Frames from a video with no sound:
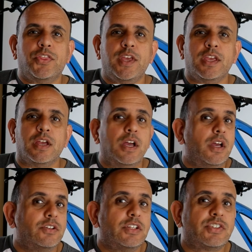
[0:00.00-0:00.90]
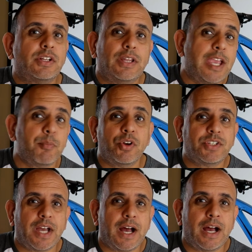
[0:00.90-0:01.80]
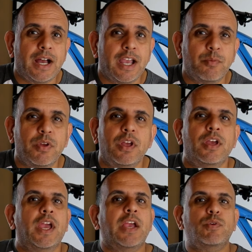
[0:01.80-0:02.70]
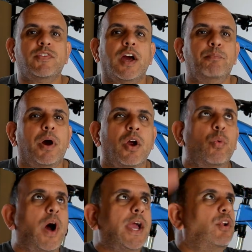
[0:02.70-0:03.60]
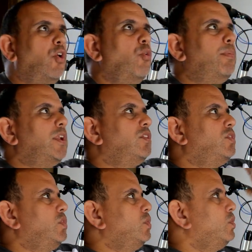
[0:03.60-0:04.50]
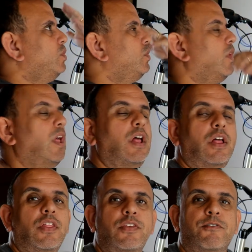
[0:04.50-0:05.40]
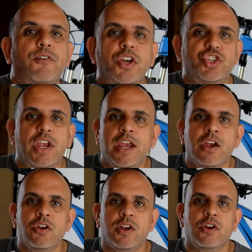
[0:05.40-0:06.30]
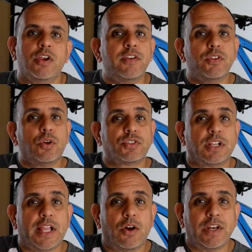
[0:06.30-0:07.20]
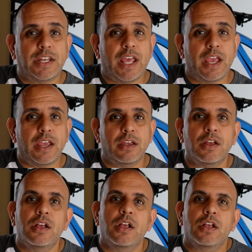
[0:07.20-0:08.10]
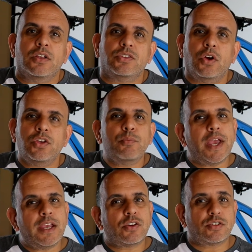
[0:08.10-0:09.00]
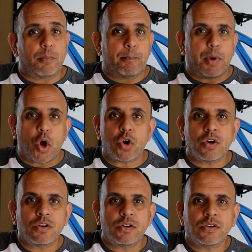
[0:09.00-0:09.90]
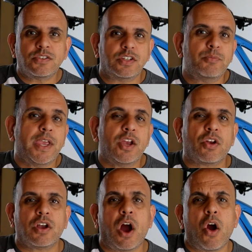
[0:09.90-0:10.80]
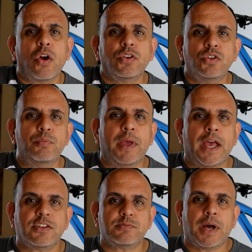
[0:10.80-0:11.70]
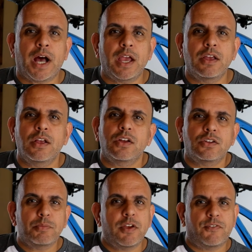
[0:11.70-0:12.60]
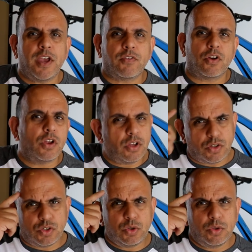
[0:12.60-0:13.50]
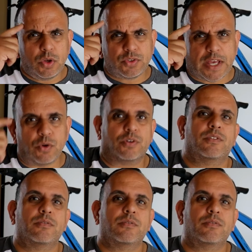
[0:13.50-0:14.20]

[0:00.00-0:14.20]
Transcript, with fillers: thing. Disclaimer time. Hey, we've got bar wide open to the fresh air here, even though it's a cloudy day. So you might hear some birds, you may hear a car or two pass by. Do me a favor, tune those out.